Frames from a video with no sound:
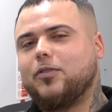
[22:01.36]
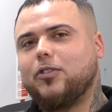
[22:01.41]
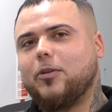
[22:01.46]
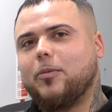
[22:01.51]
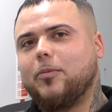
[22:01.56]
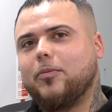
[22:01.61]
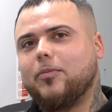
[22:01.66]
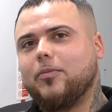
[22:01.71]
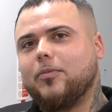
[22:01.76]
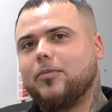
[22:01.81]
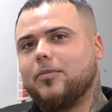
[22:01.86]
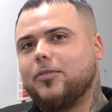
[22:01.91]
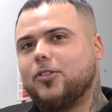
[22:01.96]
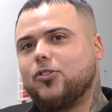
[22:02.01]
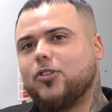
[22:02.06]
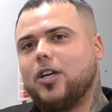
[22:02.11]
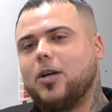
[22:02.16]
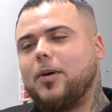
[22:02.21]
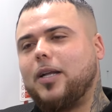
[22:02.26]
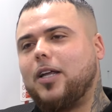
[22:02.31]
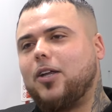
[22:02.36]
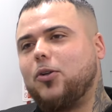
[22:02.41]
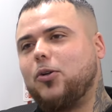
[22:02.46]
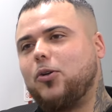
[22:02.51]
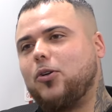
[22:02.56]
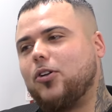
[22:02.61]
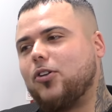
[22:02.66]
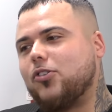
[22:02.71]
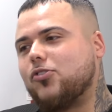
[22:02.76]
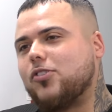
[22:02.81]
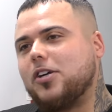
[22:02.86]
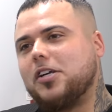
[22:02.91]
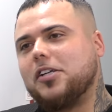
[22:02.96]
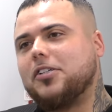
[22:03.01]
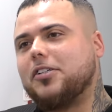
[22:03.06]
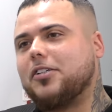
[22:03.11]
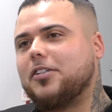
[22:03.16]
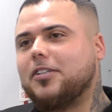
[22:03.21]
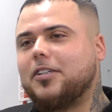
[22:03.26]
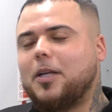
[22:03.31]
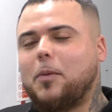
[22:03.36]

from straight away they knew your address.